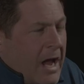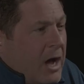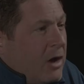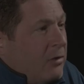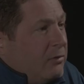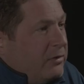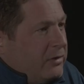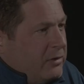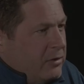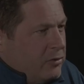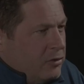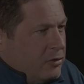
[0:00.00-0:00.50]

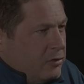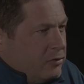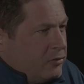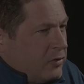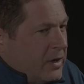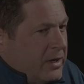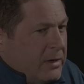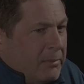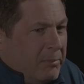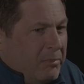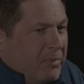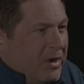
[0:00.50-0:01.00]
hounding her,
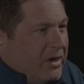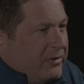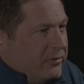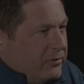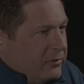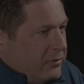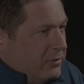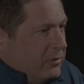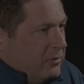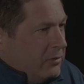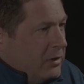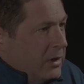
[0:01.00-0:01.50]
trying to
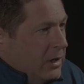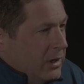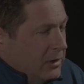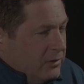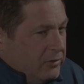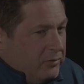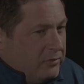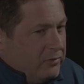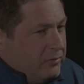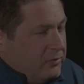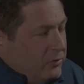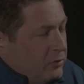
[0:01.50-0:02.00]
bust her.
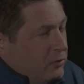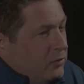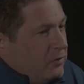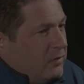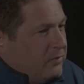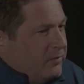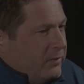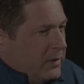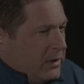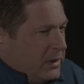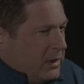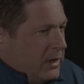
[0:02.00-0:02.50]
Mm. This
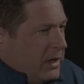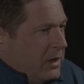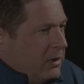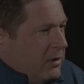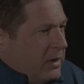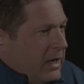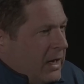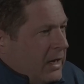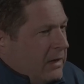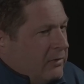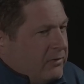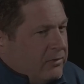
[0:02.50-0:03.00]
dude, fucking
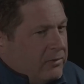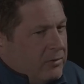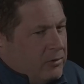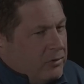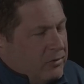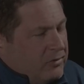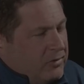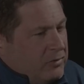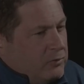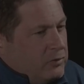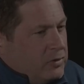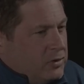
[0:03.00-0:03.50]
Harry
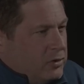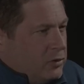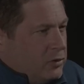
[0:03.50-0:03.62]
Anslinger, because